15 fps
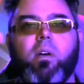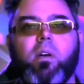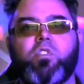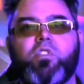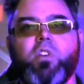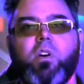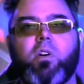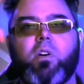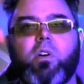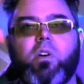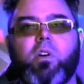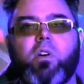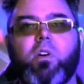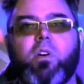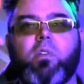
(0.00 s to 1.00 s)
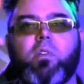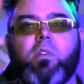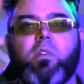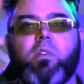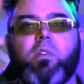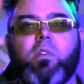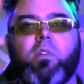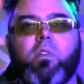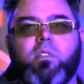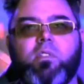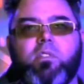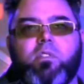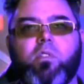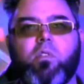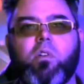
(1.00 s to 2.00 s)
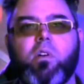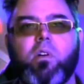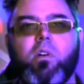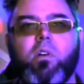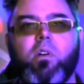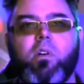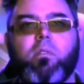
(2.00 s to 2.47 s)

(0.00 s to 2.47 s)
So guy comes into the store,